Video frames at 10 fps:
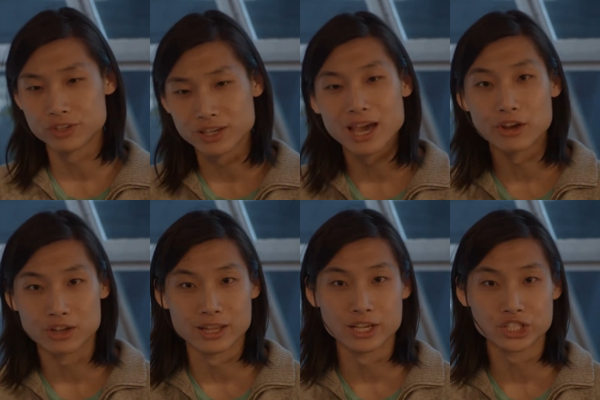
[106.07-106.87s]
the
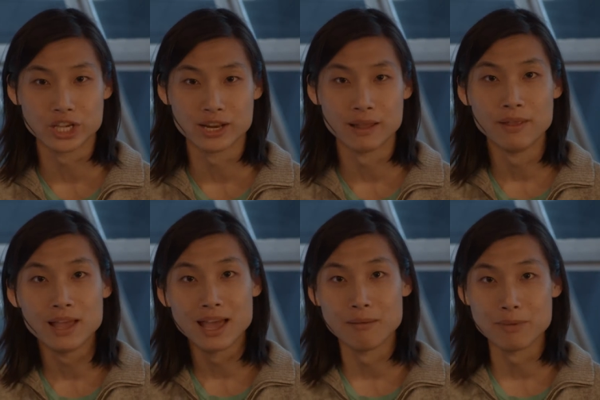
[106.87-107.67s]
calculation
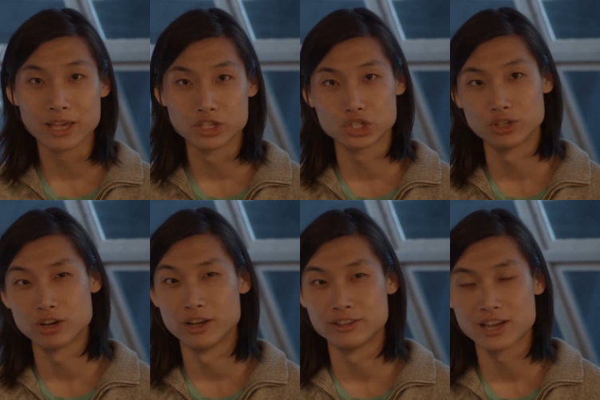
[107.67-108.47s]
and making sure
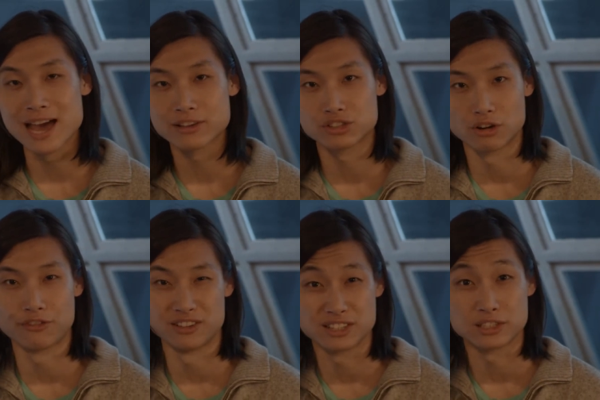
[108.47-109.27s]
the attack
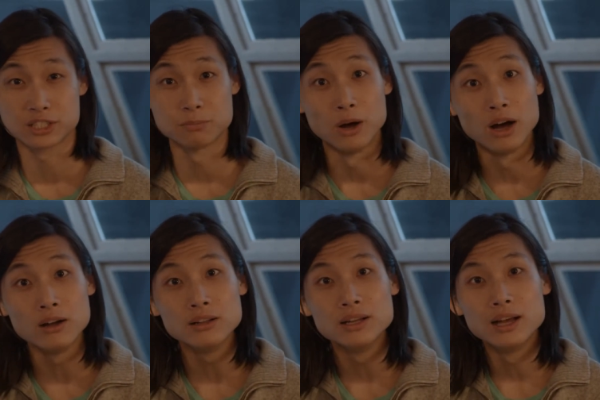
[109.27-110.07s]
surface is small,